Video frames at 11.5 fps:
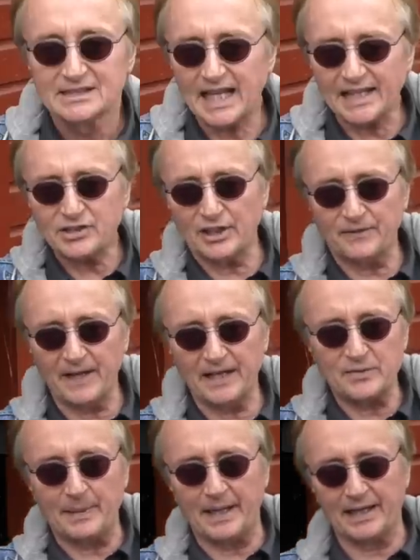That's the
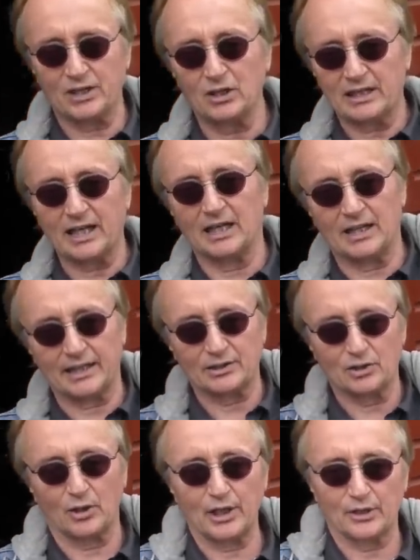advantage of buying a good car like a
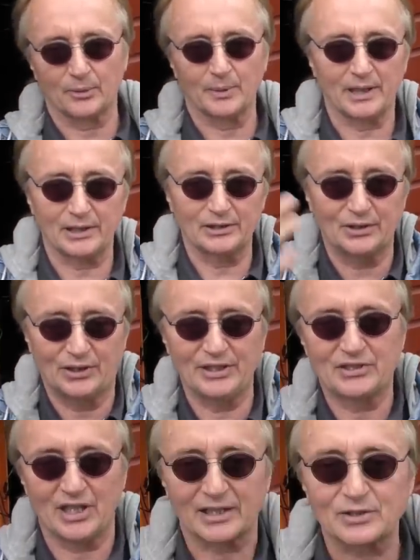Toyota. Rarely do the
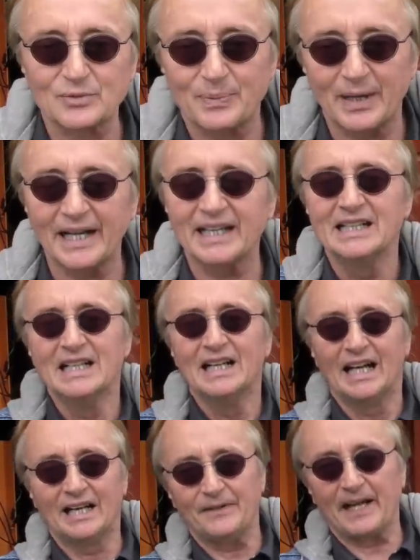injectors break.
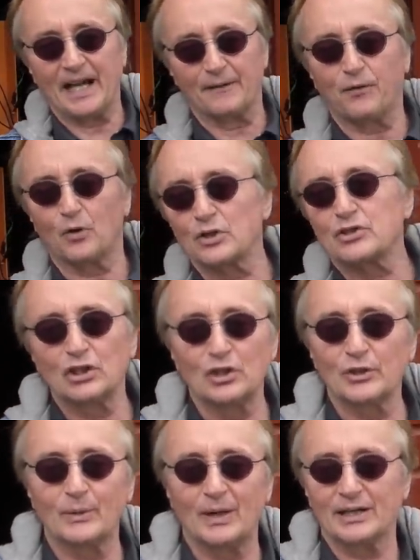And if you got a four
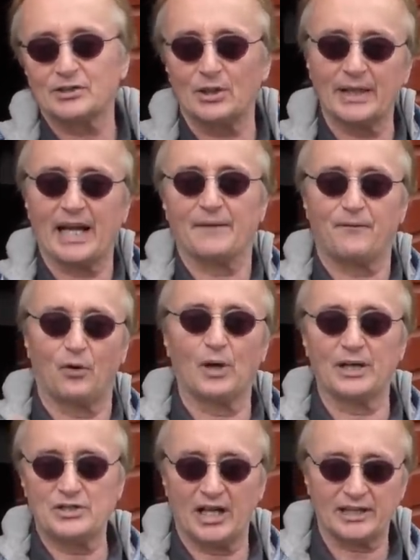cylinder one, it's only got four
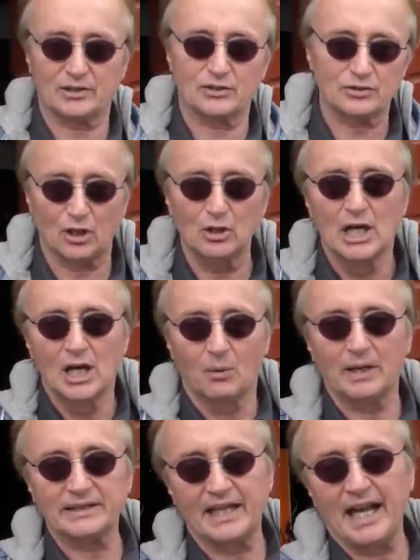injectors, so
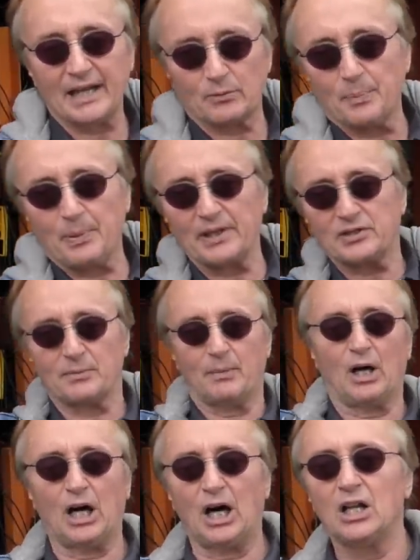what the heck, replace them
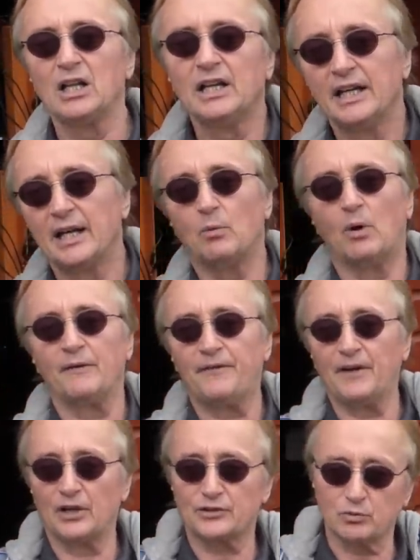all in one
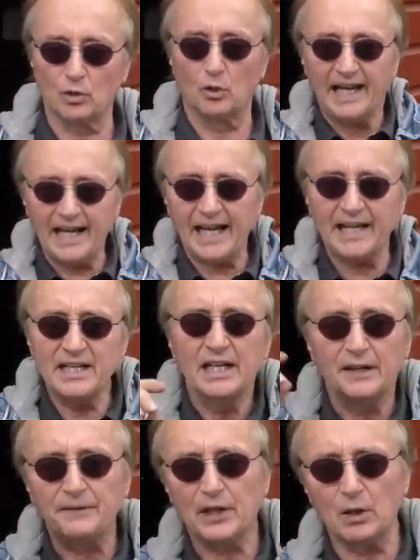fell swoop. And
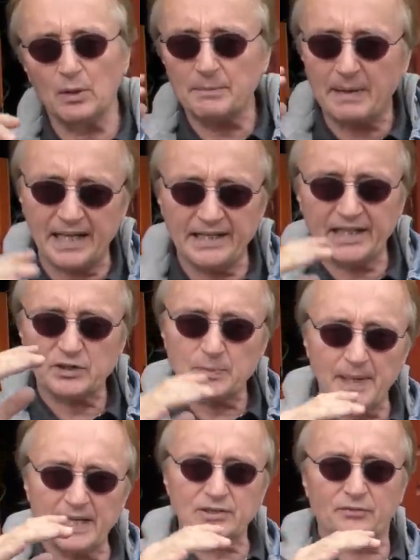if you don't want to buy the
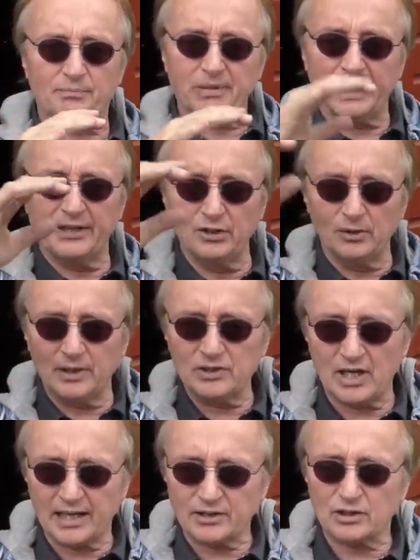expensive brand new
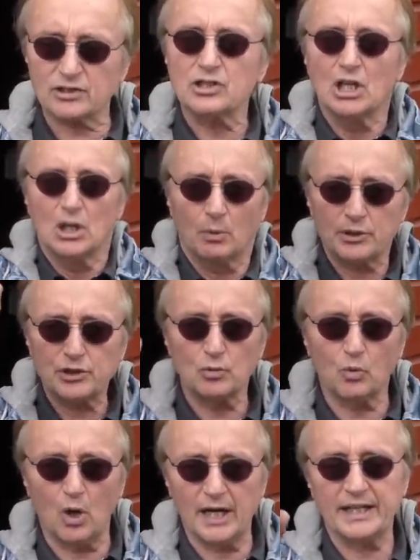injectors, what you
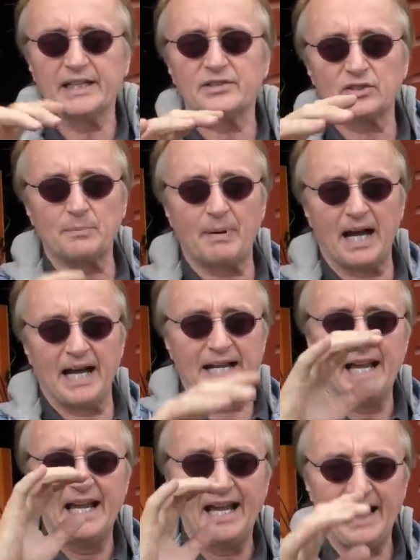want is to buy
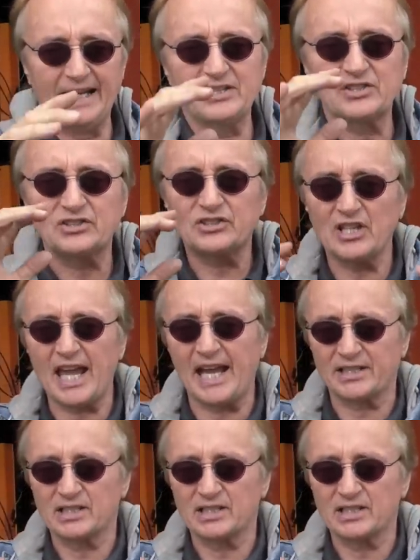a set